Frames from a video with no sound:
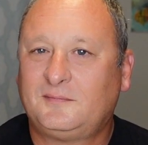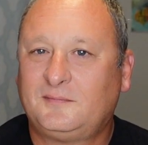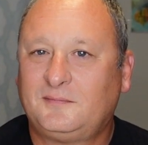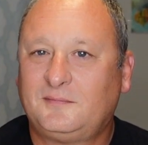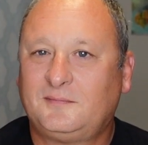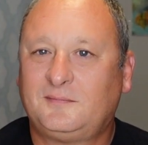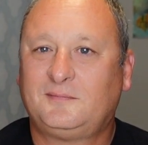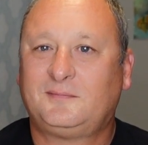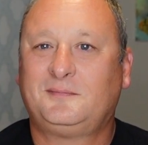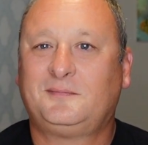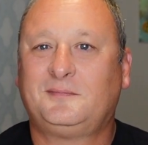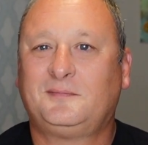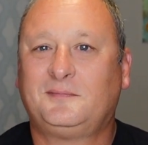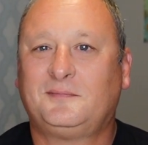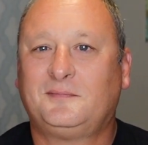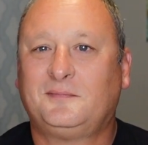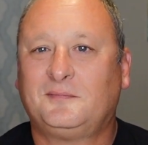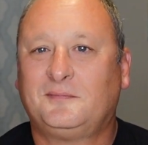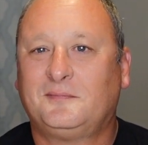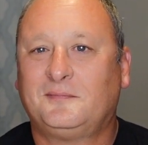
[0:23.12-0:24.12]

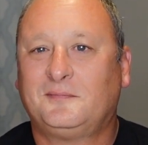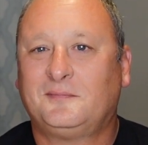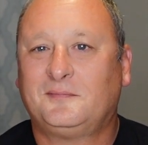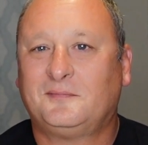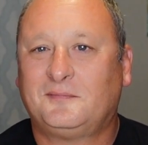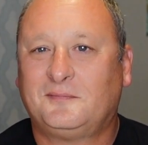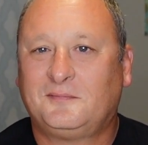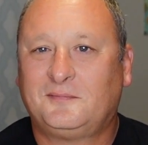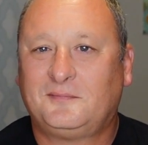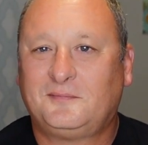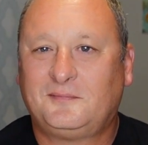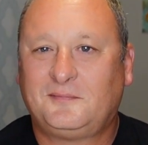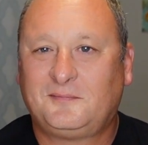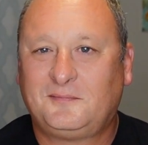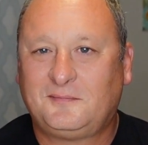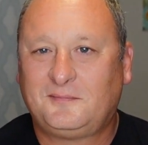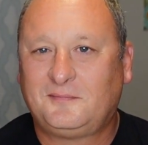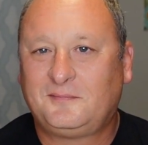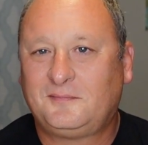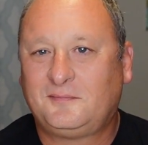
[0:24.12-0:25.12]

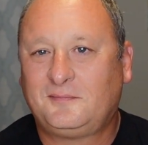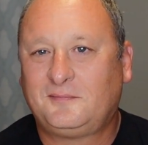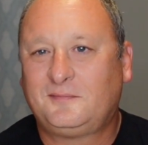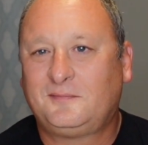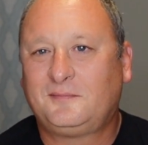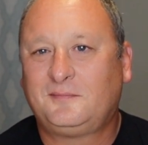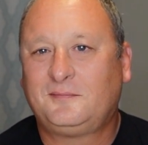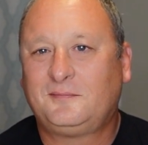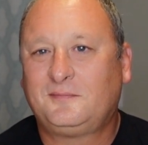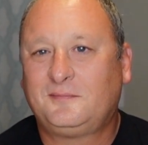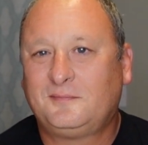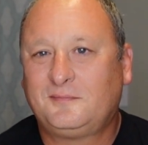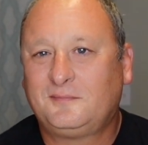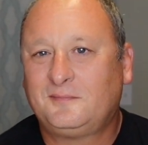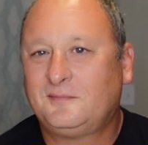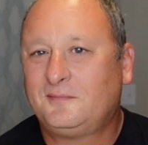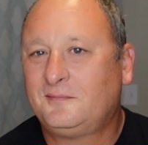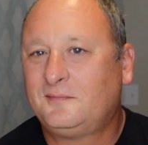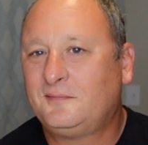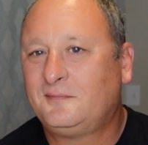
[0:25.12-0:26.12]

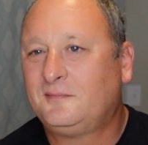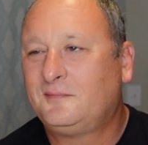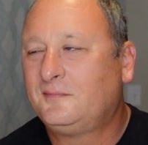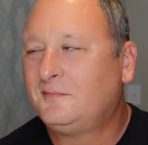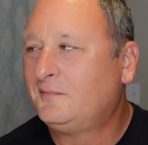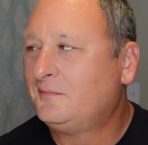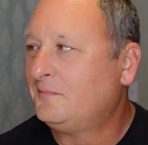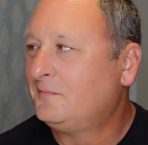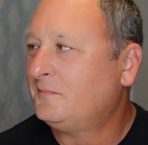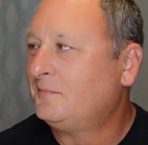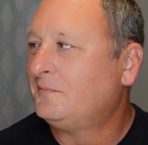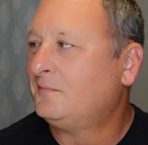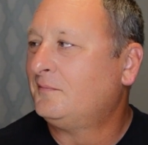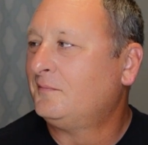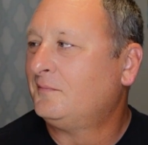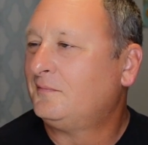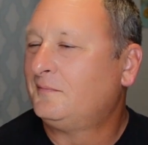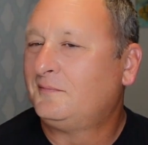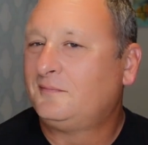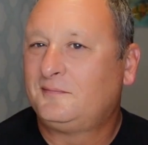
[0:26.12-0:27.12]

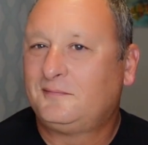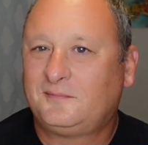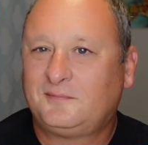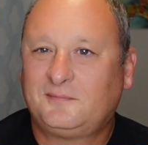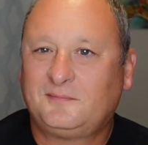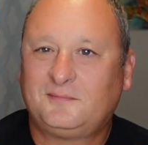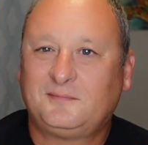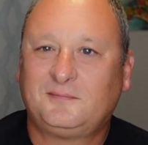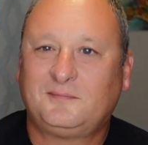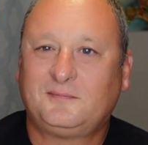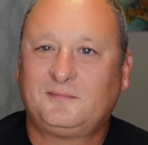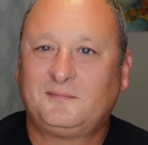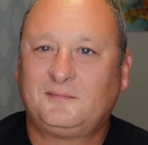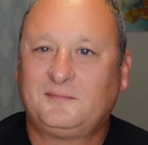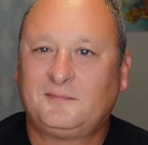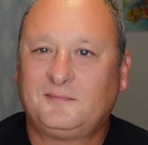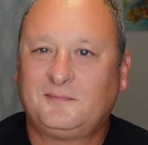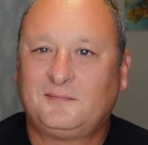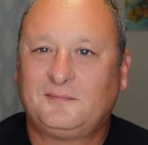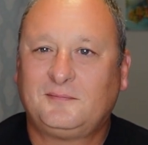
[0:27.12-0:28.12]

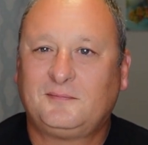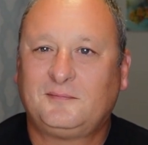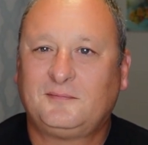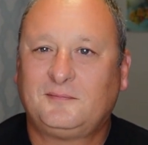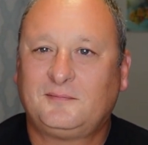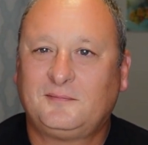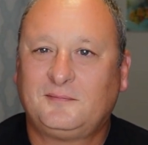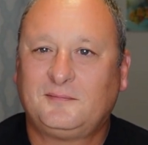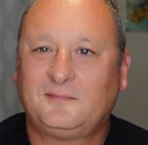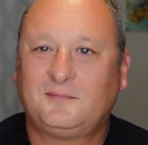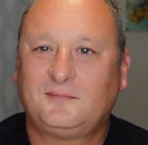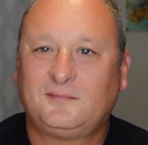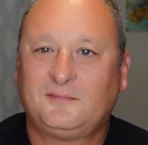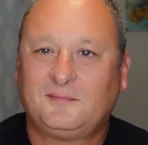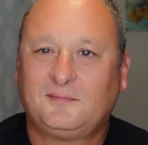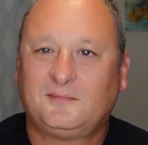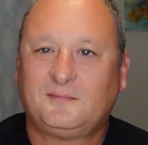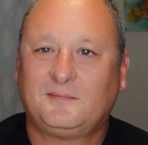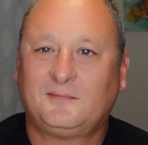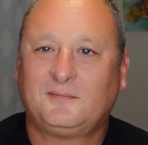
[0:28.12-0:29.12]

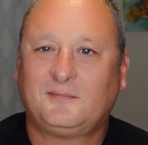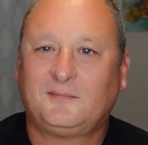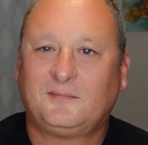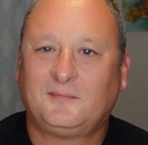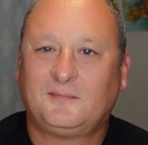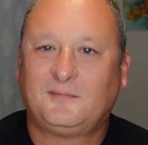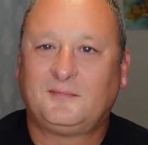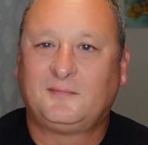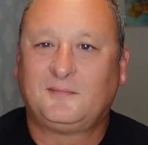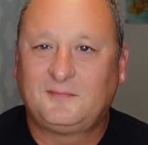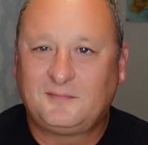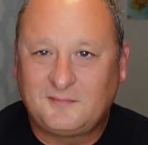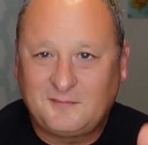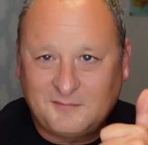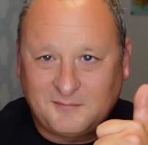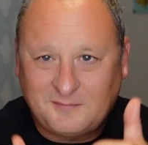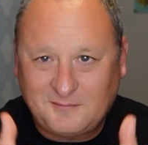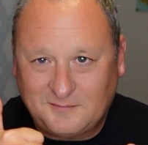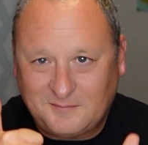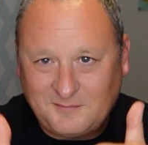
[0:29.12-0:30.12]

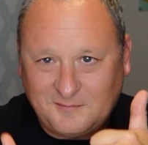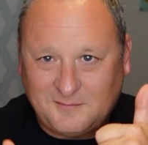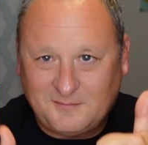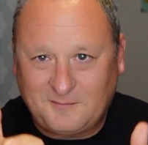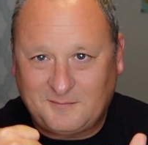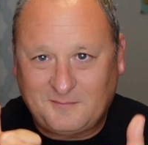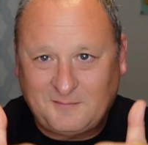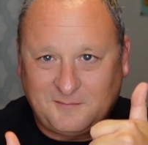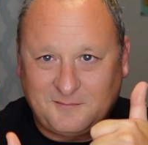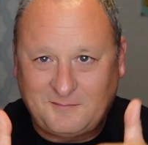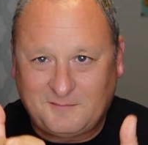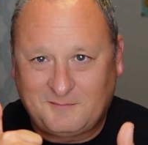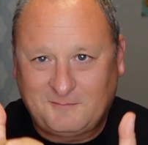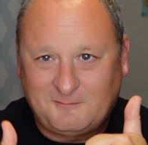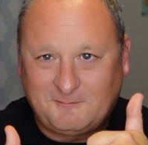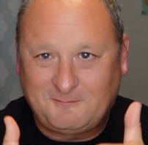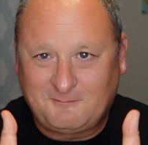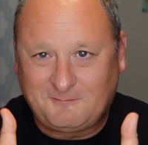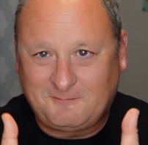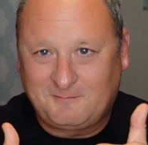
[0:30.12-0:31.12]
The person shown says nothing.